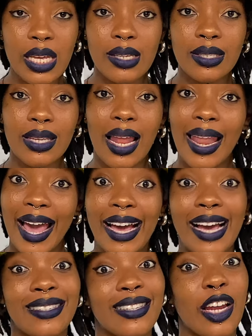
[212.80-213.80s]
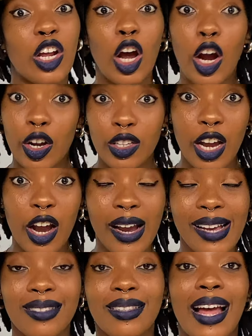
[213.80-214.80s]
this, like I said earlier,
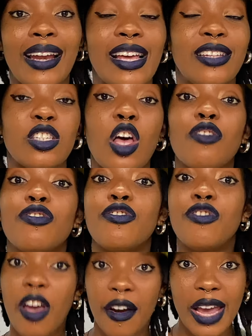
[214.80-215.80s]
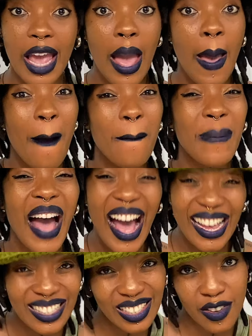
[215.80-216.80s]
is that it's a very
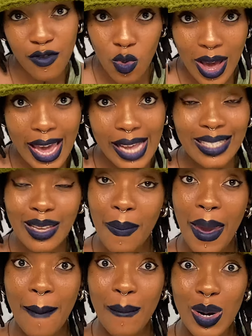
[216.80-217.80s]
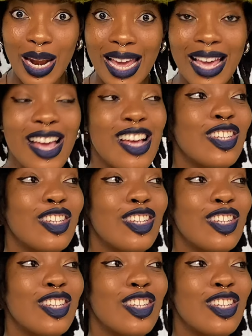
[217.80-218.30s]
passive way to make money.